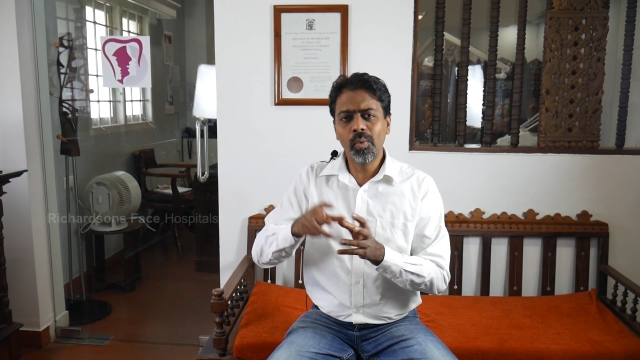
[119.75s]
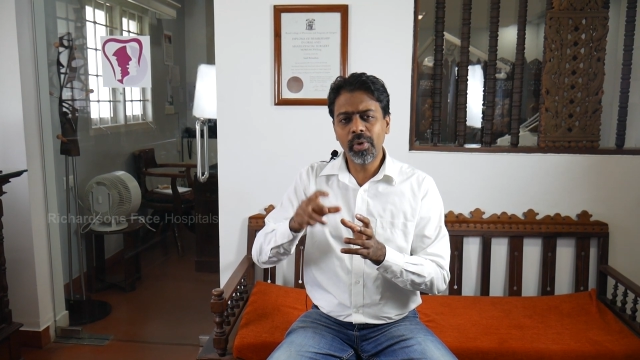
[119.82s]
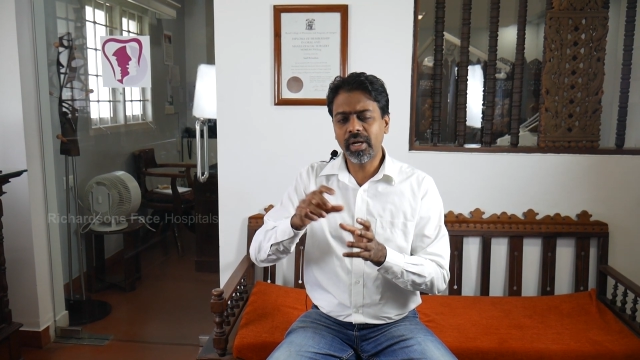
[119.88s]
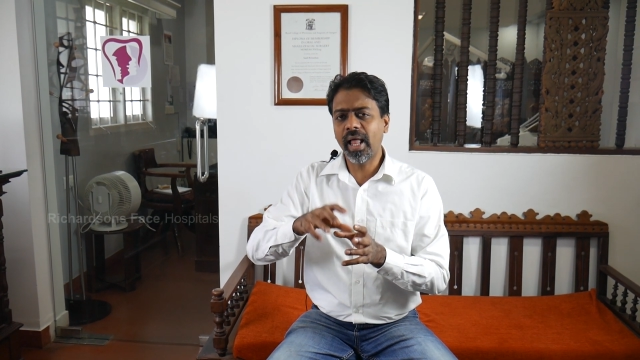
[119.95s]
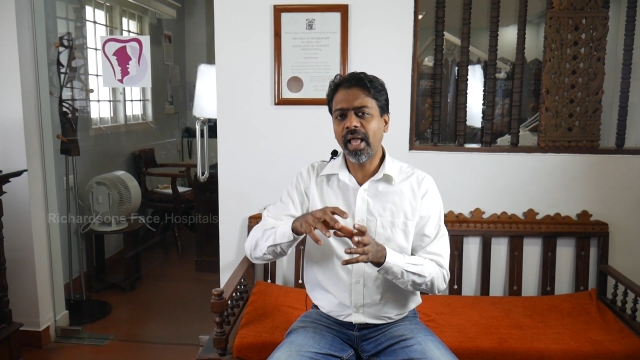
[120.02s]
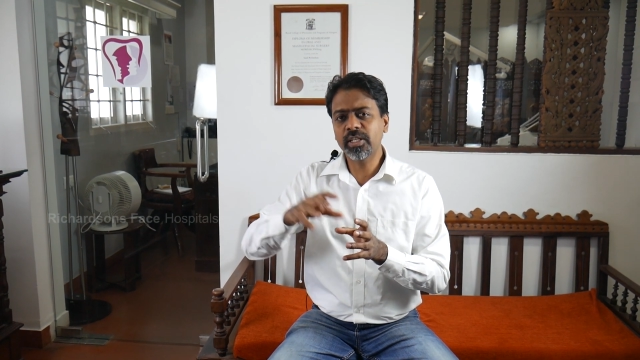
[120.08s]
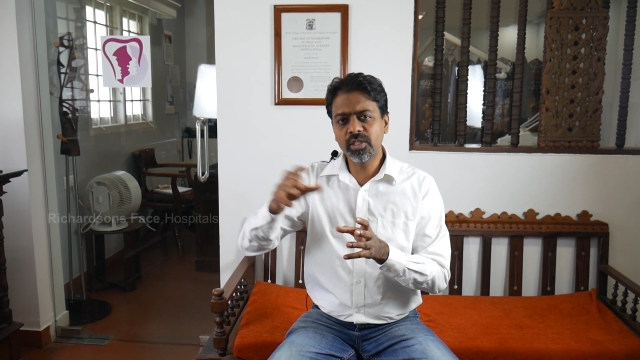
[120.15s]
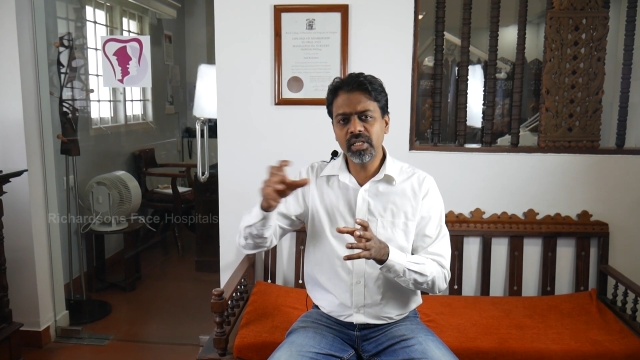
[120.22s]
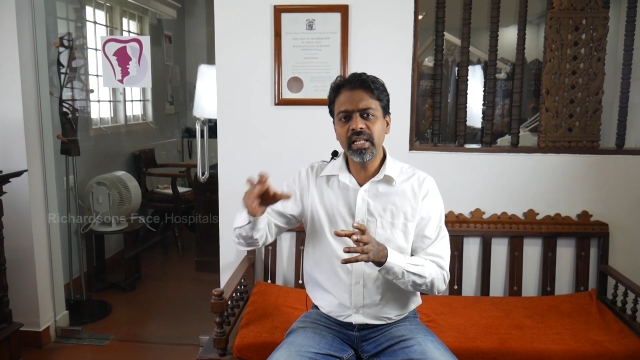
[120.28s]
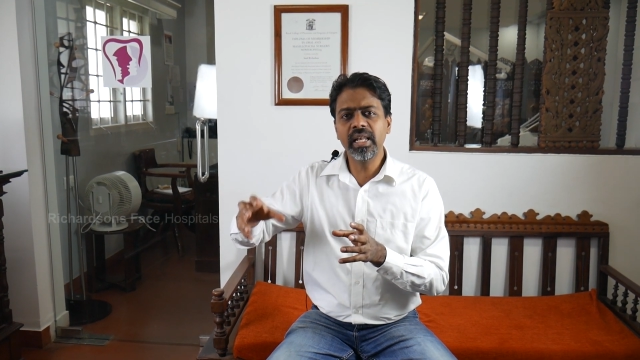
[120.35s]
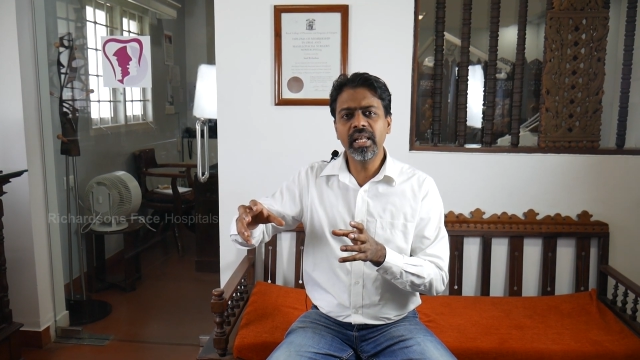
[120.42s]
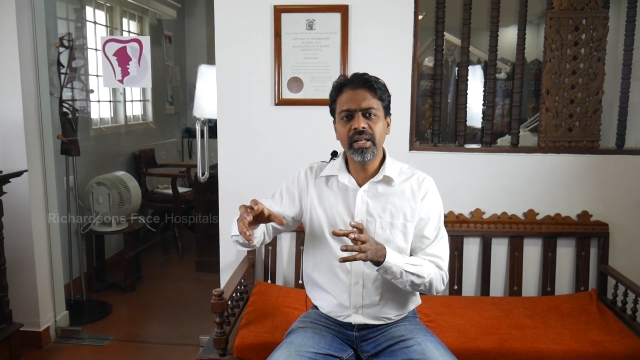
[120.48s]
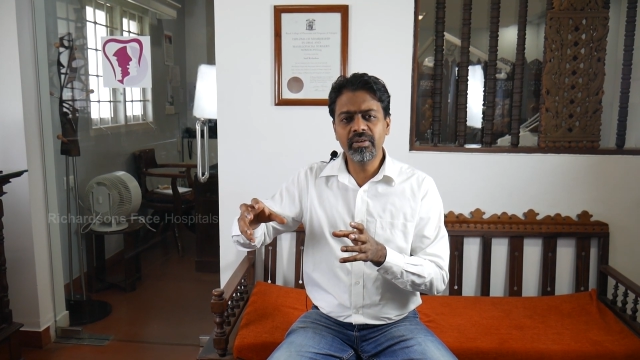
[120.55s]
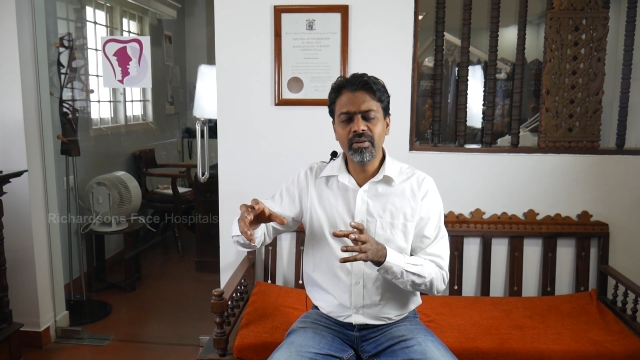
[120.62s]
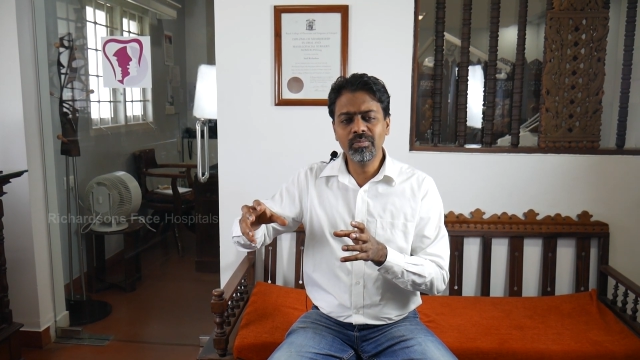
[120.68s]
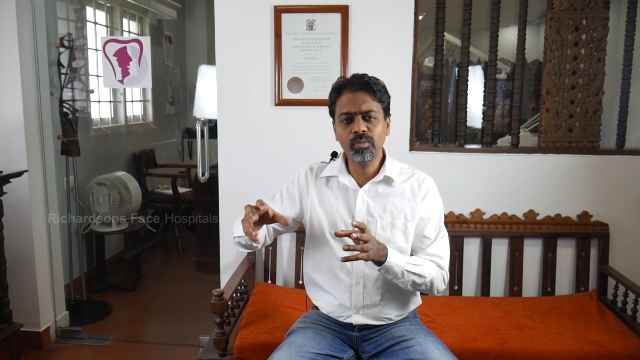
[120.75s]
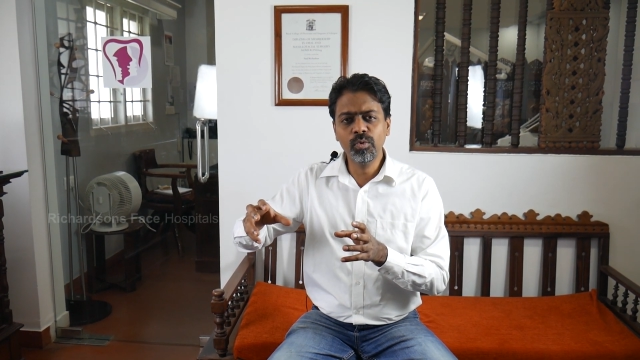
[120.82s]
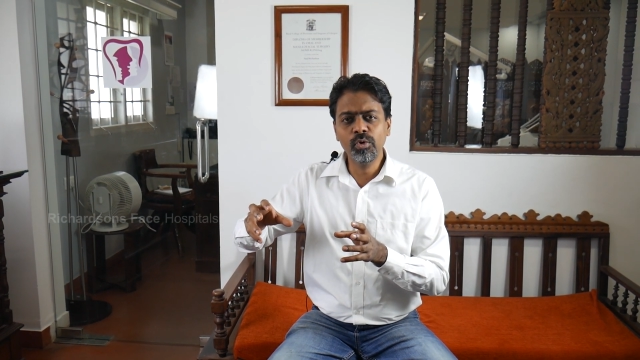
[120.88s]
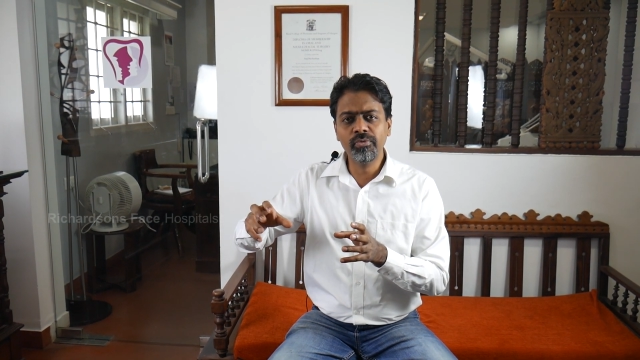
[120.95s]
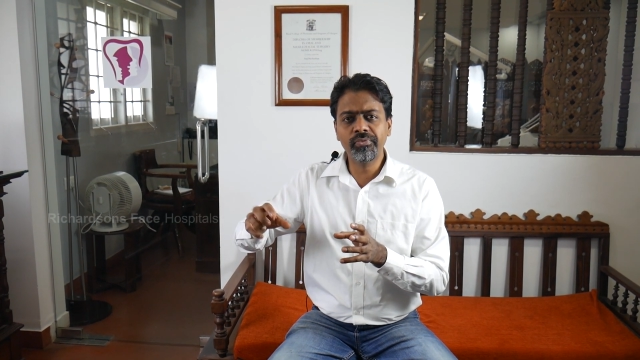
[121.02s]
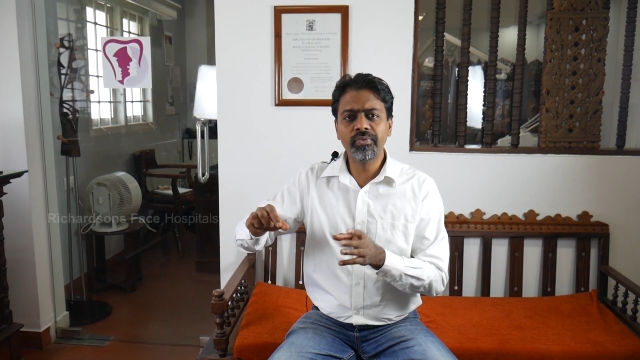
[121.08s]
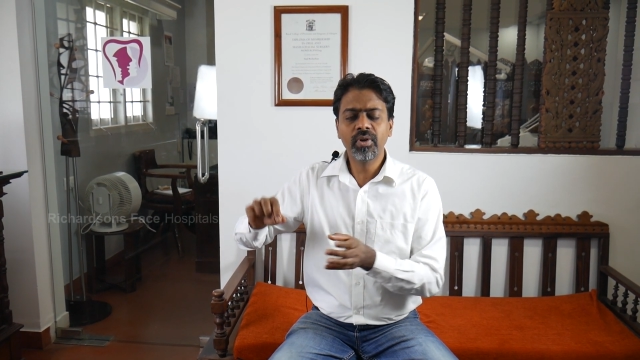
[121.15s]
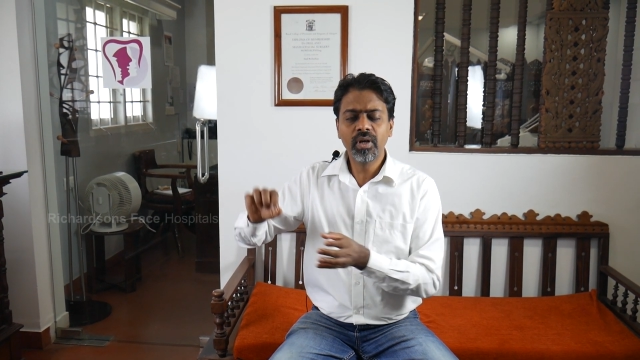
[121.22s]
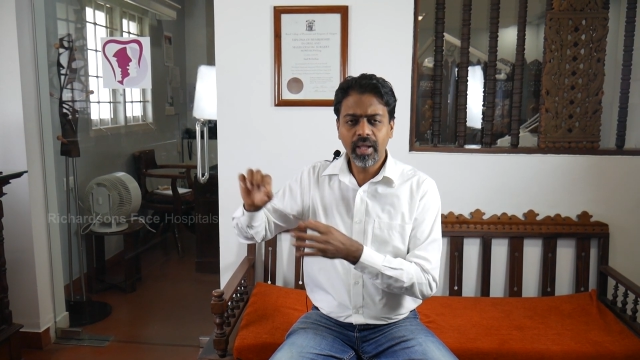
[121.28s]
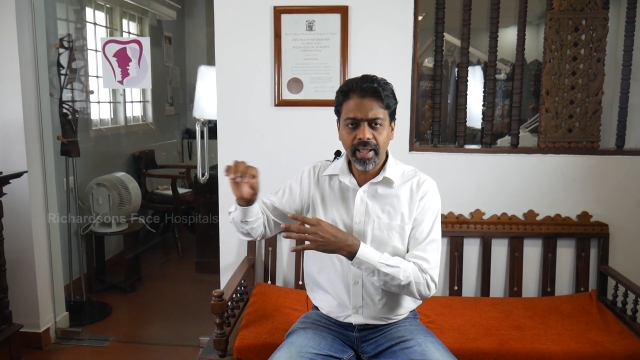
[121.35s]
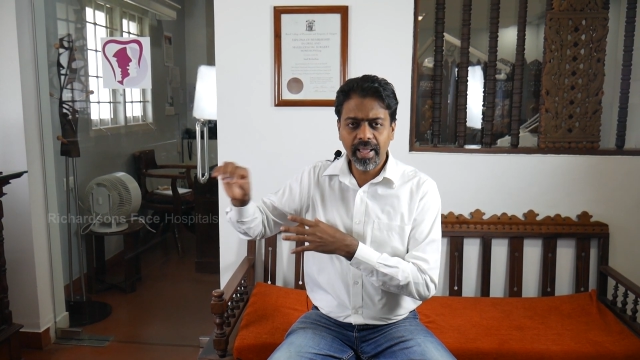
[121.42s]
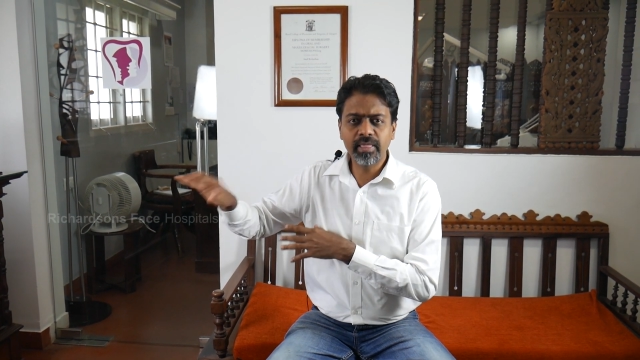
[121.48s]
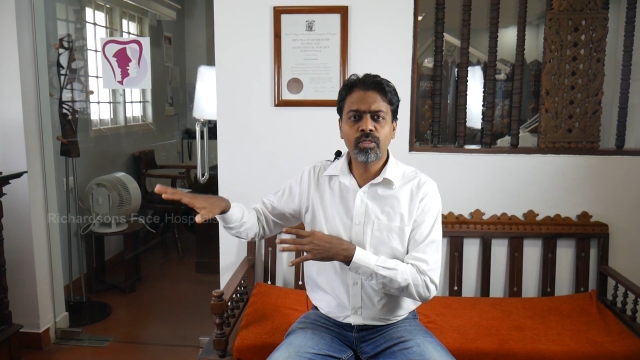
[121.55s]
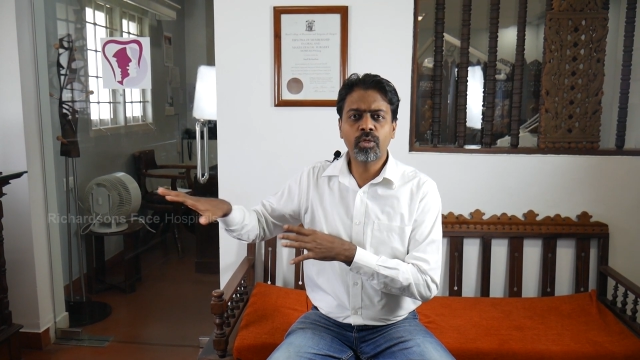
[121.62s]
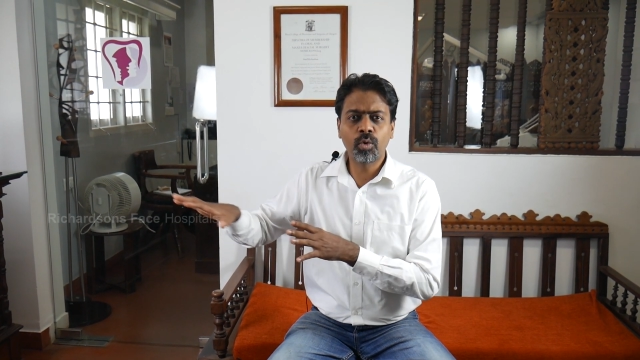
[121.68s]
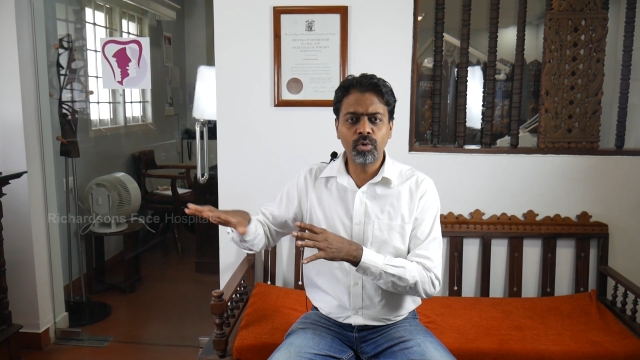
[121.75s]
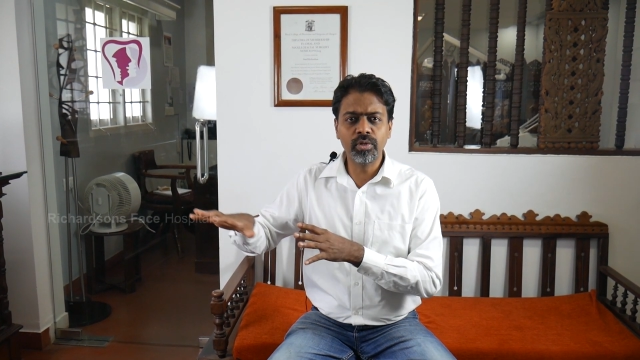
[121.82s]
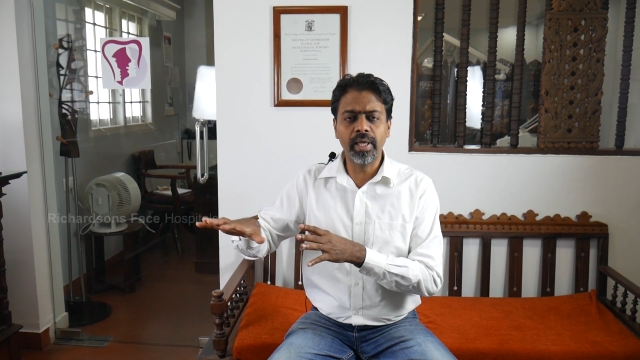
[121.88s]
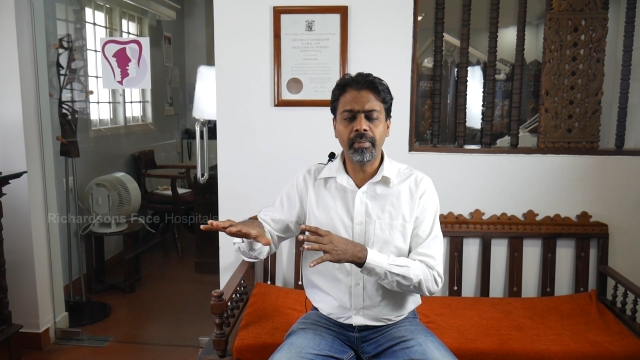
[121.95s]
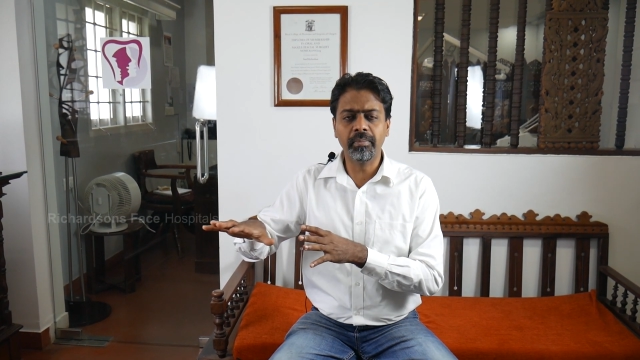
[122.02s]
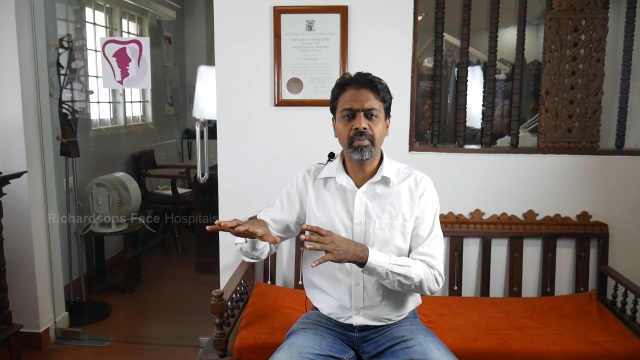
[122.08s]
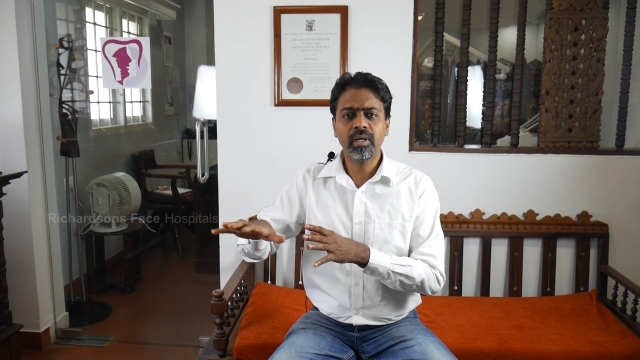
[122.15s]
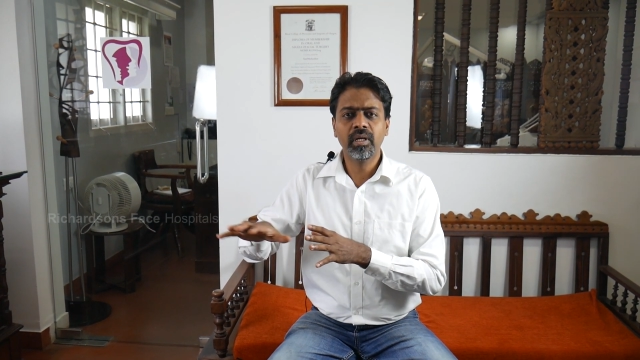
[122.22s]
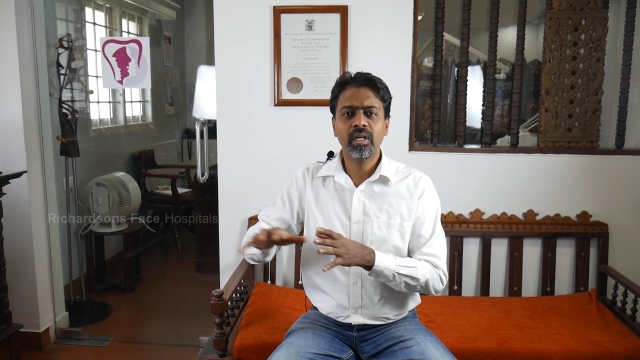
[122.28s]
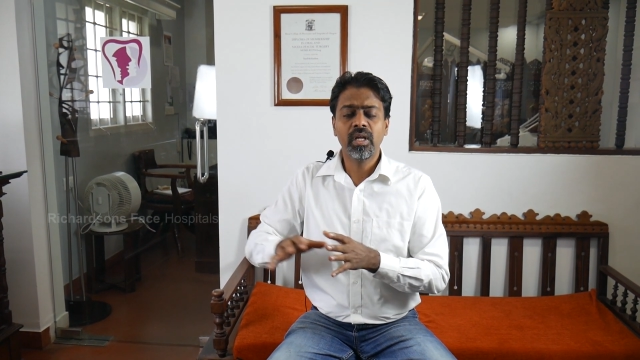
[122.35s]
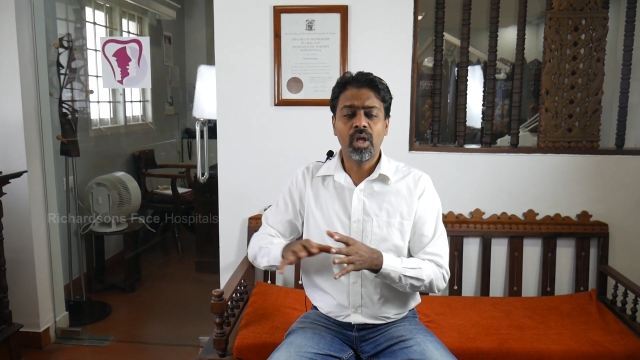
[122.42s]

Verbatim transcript: We can actually remove and throw them.